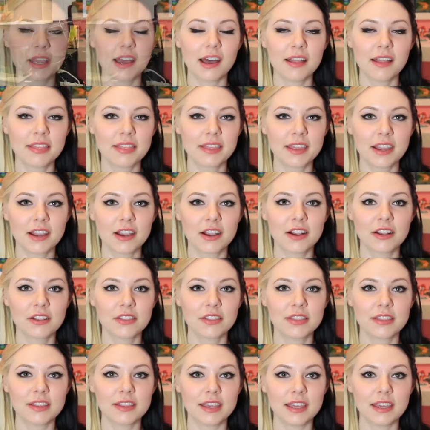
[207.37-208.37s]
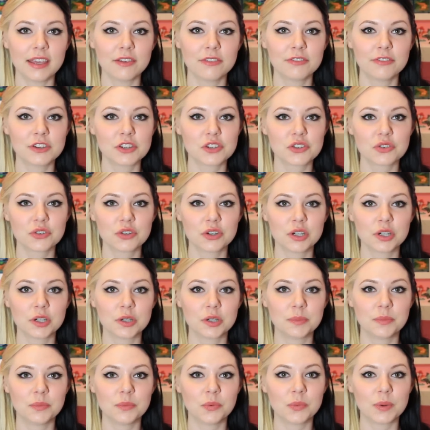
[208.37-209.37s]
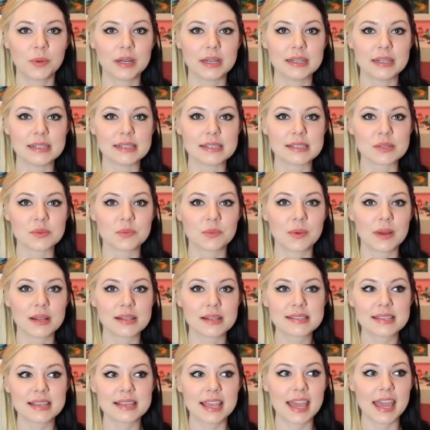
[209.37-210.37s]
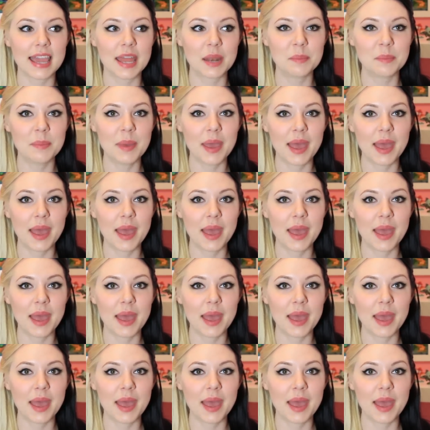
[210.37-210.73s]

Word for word: got there the fish room was once again